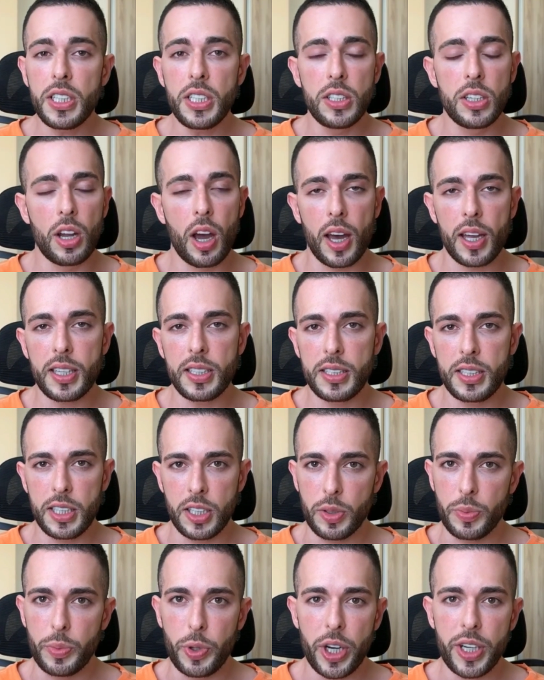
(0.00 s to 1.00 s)
not a
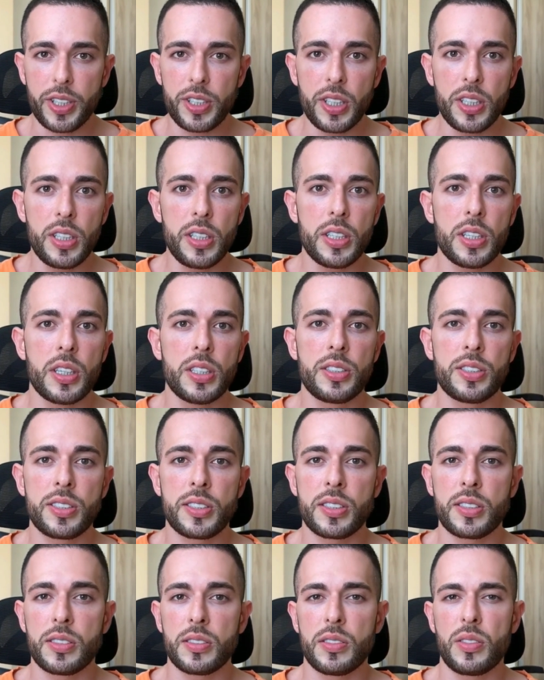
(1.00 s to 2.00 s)
deal breaker,
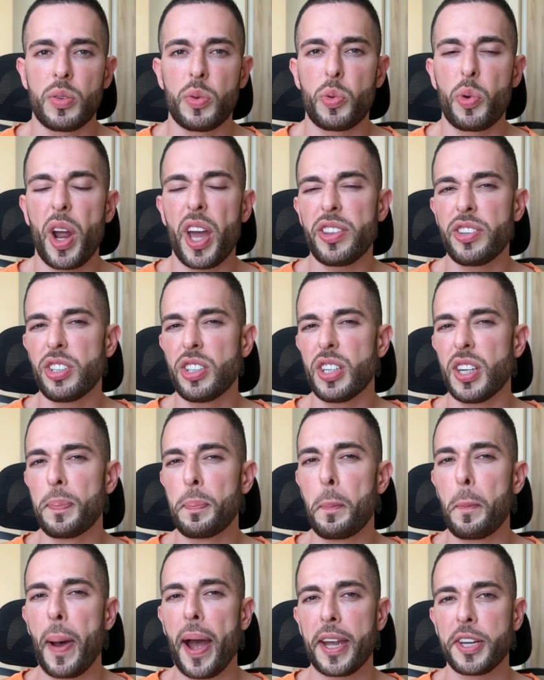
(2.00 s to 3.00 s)
it's rather a
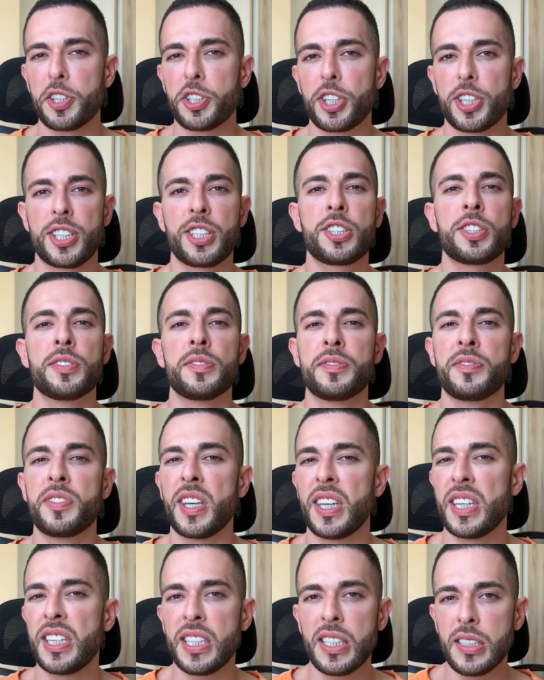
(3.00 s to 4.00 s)
minor
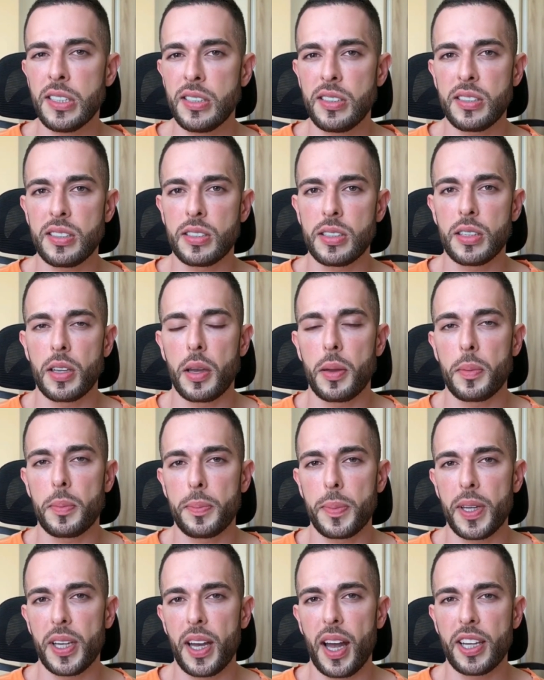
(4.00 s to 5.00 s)
inconvenience,
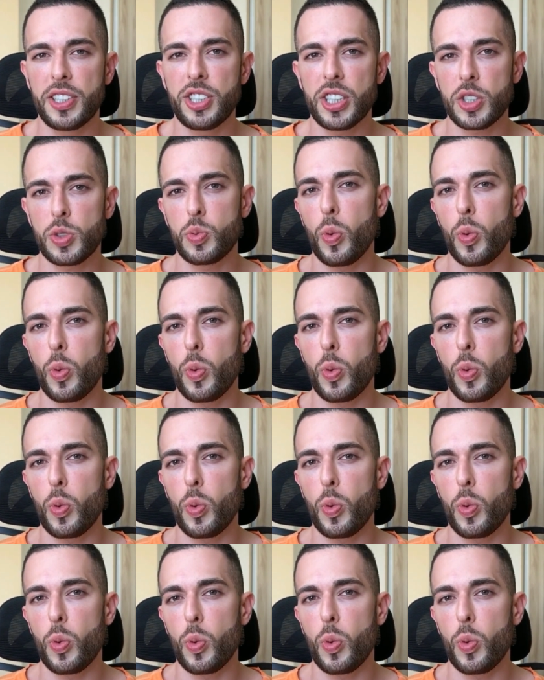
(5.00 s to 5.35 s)
but I just